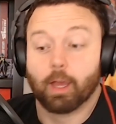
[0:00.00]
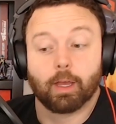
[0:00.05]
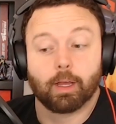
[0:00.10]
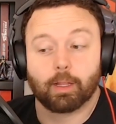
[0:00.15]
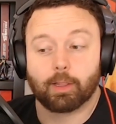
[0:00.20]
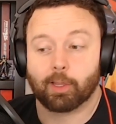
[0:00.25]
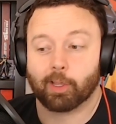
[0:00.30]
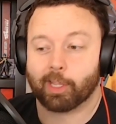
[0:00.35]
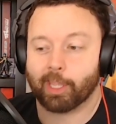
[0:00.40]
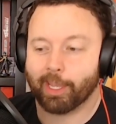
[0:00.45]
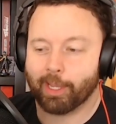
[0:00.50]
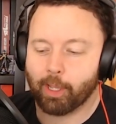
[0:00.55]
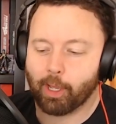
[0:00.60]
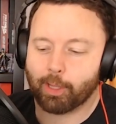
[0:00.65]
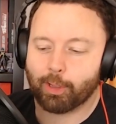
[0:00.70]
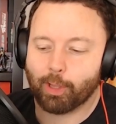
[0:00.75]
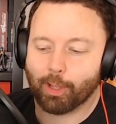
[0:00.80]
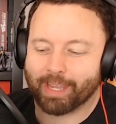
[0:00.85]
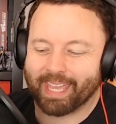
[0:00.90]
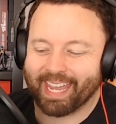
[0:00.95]
Looking
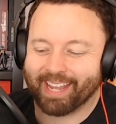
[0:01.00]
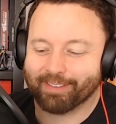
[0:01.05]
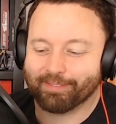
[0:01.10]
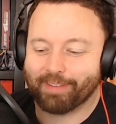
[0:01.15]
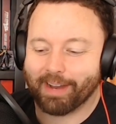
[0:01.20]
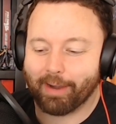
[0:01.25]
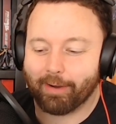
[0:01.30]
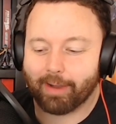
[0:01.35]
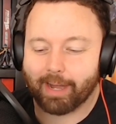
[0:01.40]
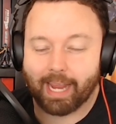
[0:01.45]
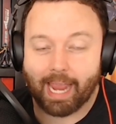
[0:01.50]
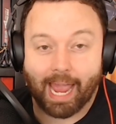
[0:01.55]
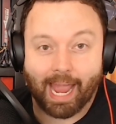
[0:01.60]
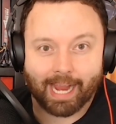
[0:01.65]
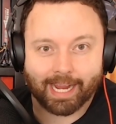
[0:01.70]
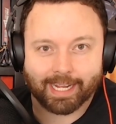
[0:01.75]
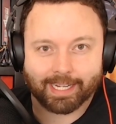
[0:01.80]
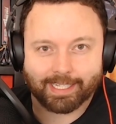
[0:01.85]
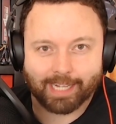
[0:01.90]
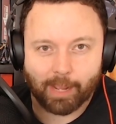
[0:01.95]
good, looking very
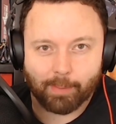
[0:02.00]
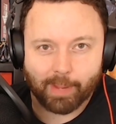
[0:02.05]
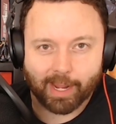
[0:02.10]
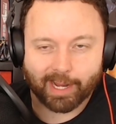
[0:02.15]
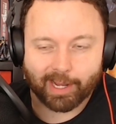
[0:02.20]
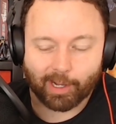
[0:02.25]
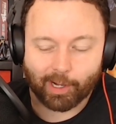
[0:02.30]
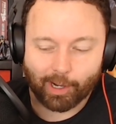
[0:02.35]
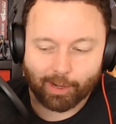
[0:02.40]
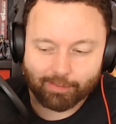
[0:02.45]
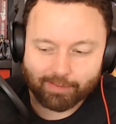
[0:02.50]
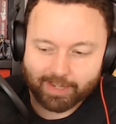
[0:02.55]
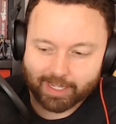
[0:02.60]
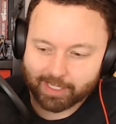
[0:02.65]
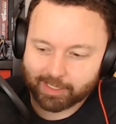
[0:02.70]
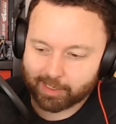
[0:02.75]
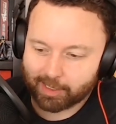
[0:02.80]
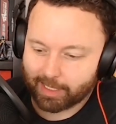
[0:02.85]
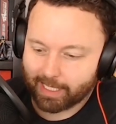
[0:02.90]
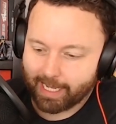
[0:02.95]
academic,
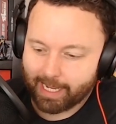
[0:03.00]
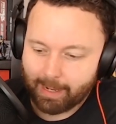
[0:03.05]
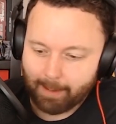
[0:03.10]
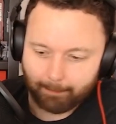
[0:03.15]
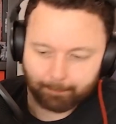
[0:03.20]
obviously.